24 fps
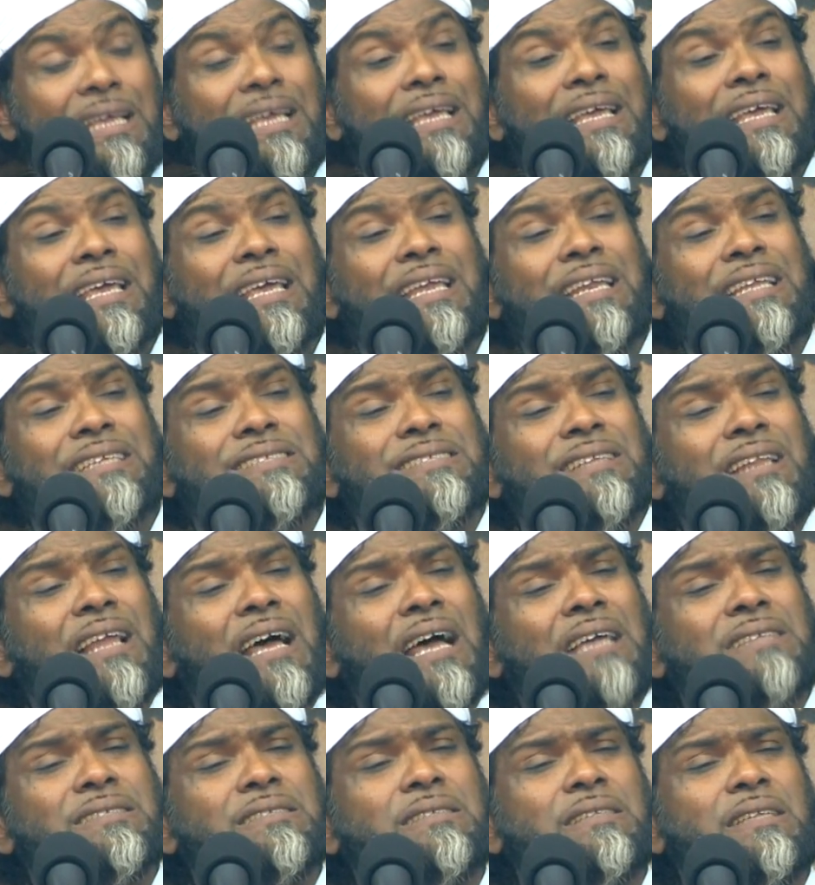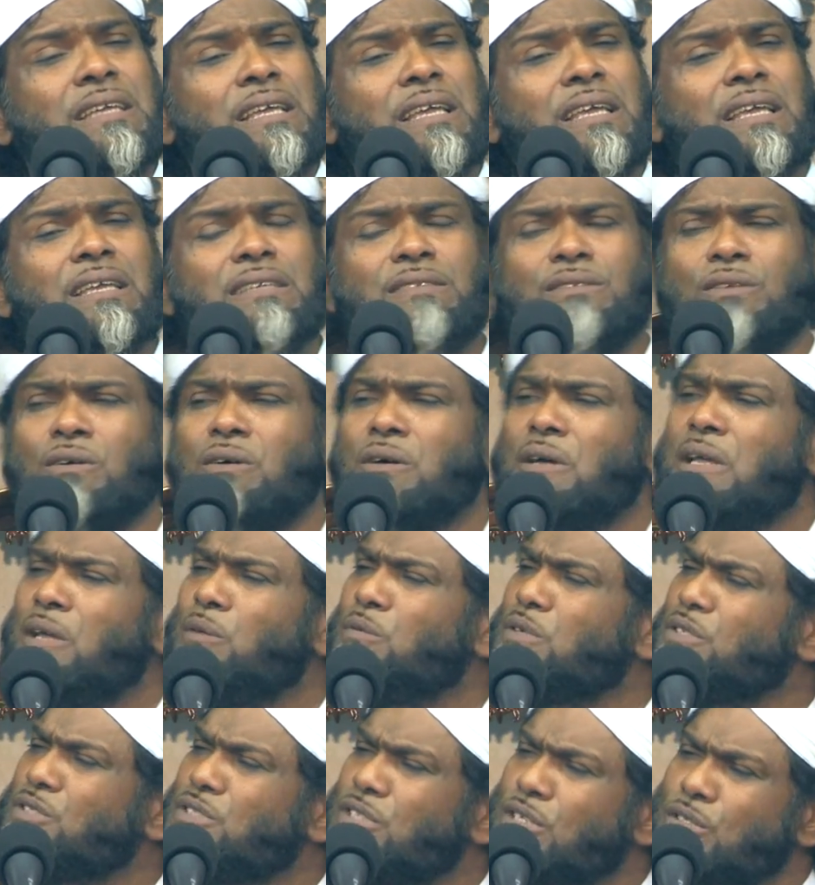in his last days, he
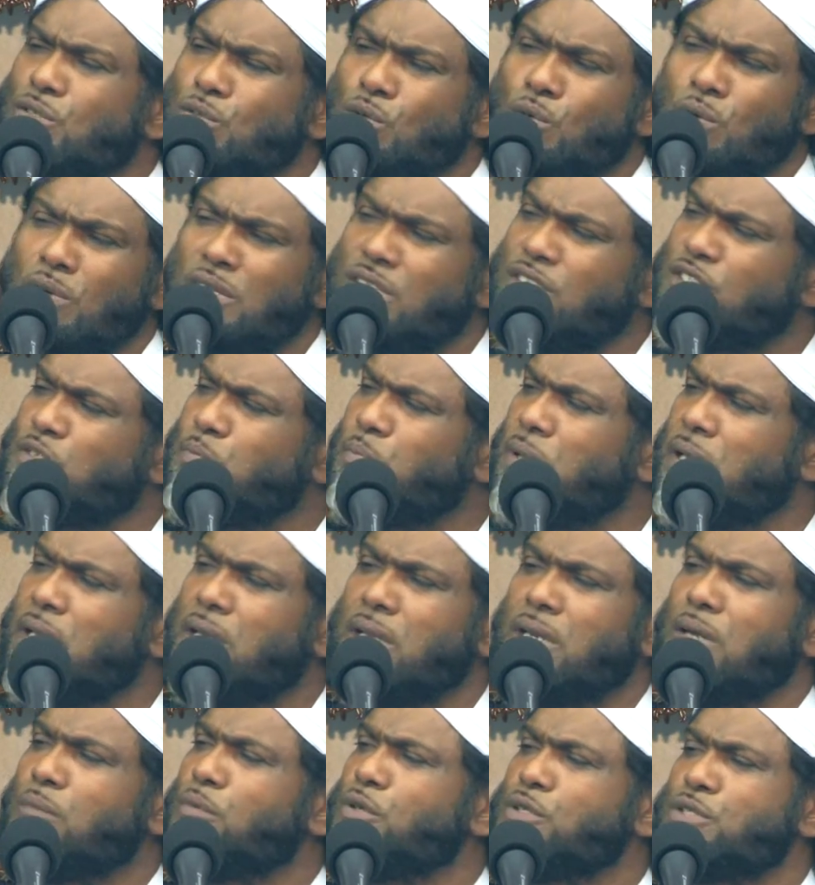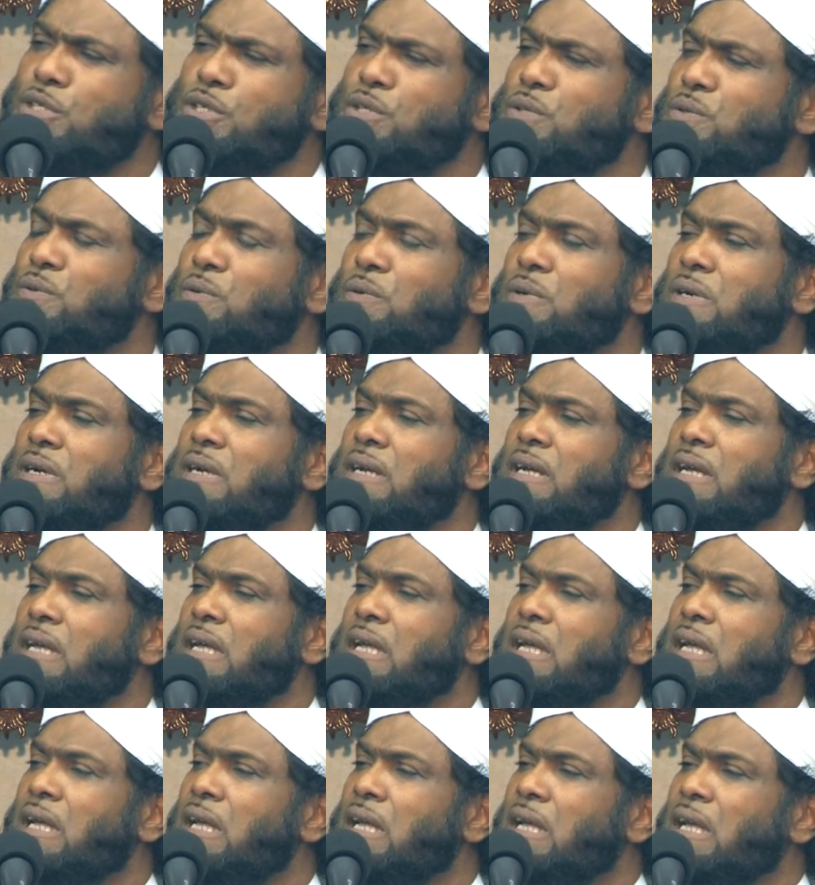was just only speaking about you
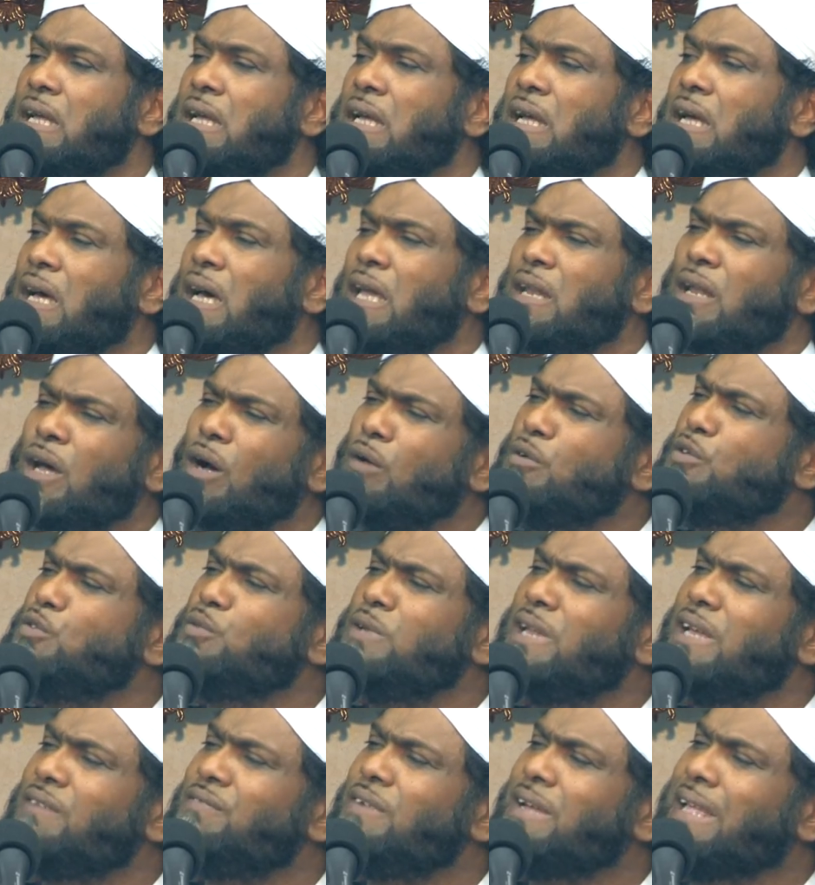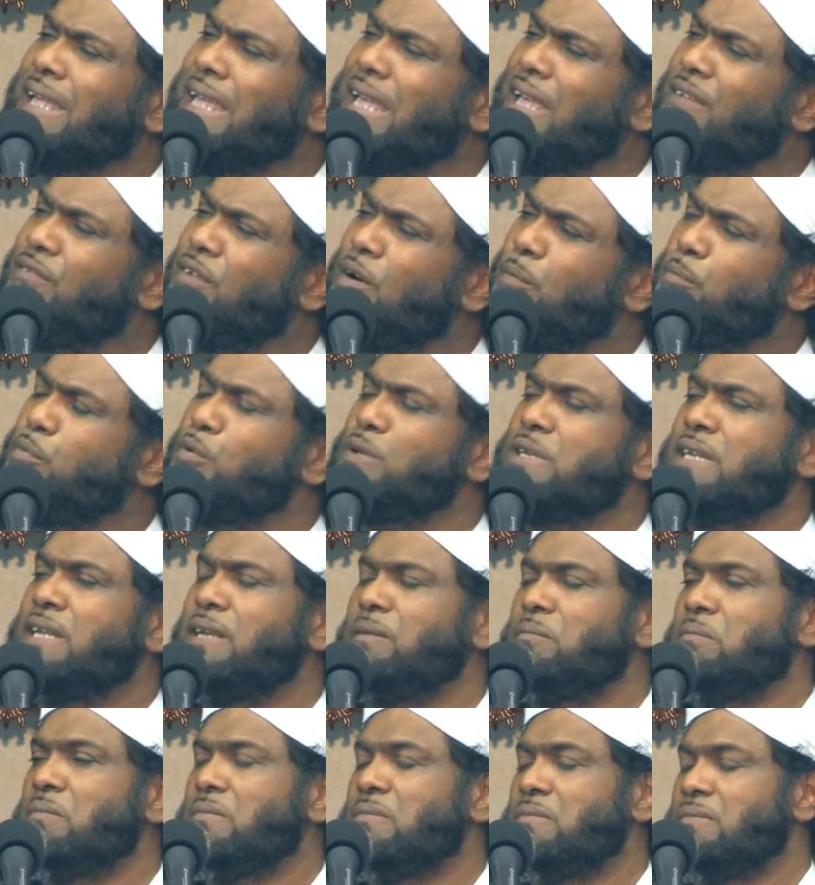and how you never gave up with him.
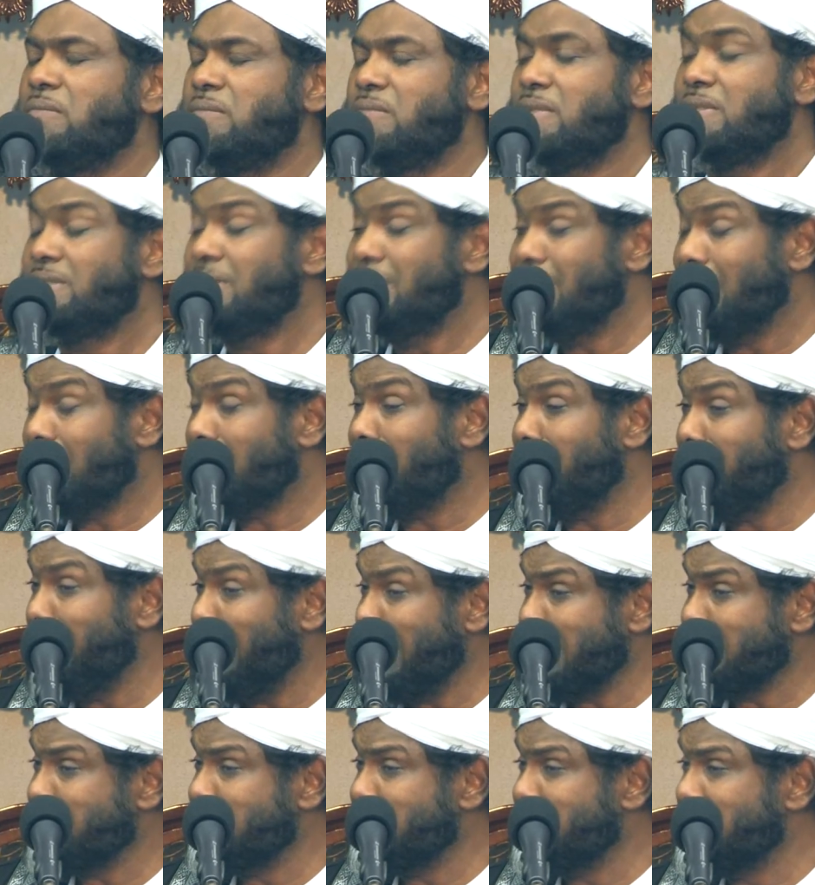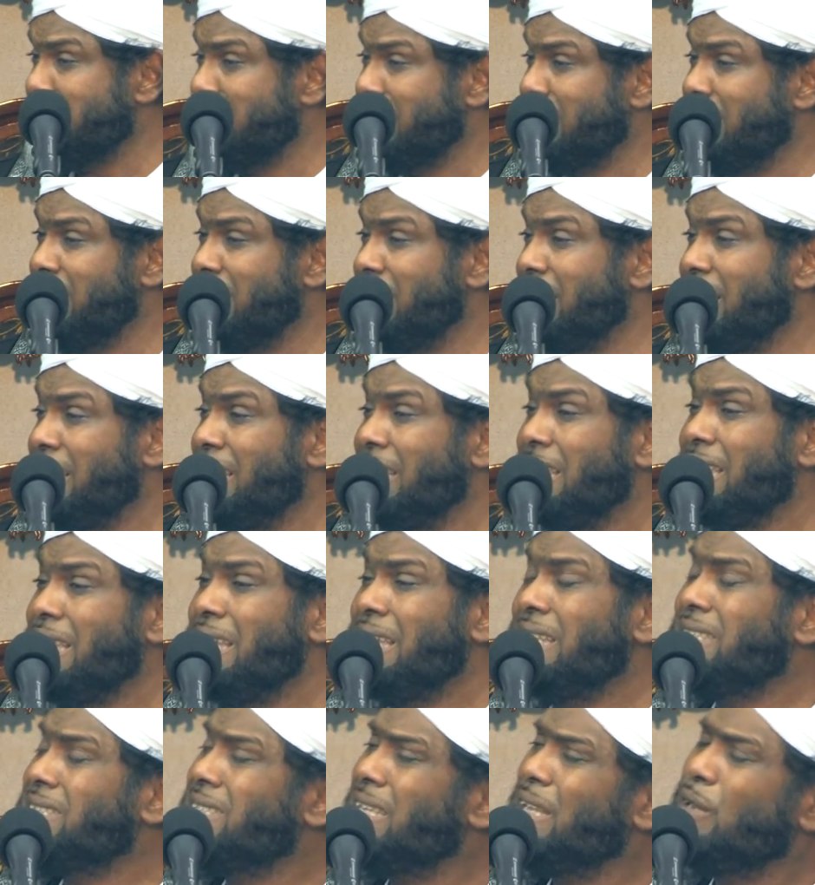See the connect? He
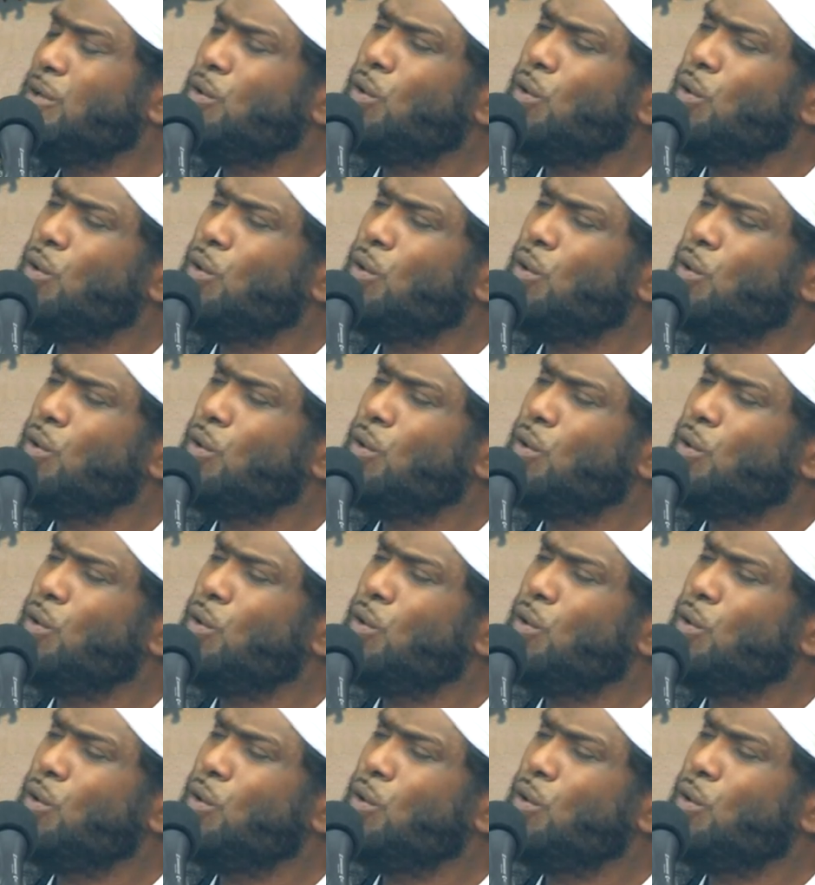said, you